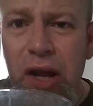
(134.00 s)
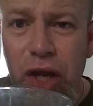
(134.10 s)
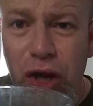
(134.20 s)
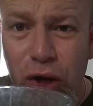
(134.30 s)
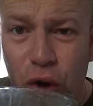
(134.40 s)

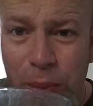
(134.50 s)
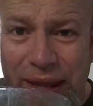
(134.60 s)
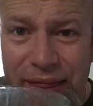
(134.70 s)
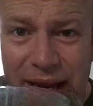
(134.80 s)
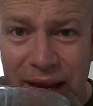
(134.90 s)
you can call me
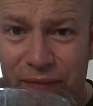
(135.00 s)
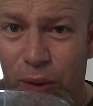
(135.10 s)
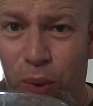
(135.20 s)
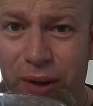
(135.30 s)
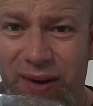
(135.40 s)
thick if you
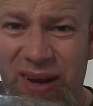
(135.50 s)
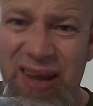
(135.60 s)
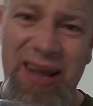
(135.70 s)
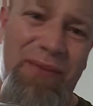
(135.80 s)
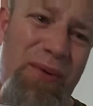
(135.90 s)
want.
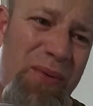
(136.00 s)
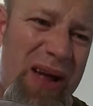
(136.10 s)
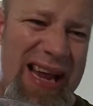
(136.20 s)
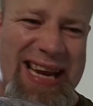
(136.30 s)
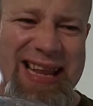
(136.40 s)
Thought,
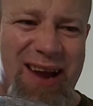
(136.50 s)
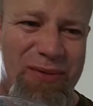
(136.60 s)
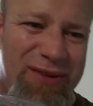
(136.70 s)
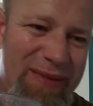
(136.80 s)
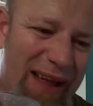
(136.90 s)
well, he
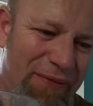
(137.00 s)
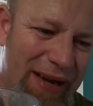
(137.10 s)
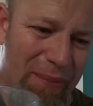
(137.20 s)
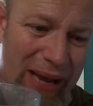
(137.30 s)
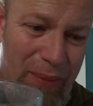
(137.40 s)
knows nothing
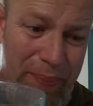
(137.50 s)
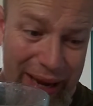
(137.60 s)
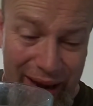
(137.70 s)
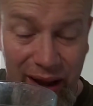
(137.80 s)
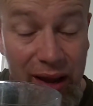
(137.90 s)
about
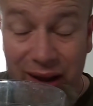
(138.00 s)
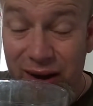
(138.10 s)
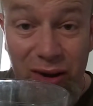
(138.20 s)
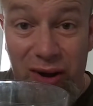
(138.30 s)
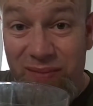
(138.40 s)
beer.
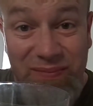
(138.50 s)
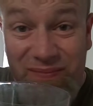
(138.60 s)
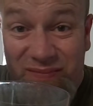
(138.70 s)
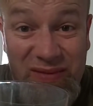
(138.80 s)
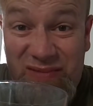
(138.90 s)
Look,
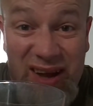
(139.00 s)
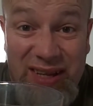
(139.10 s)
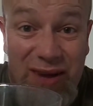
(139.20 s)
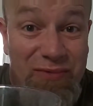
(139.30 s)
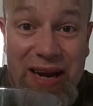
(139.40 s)
I
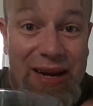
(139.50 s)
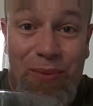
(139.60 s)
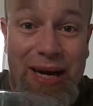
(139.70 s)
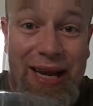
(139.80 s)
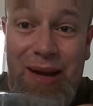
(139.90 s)
don't really,
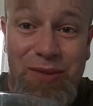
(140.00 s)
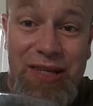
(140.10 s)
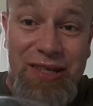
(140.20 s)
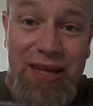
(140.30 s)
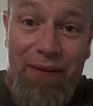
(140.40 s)
when it comes
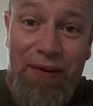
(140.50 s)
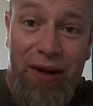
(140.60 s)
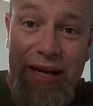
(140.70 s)
to stuff like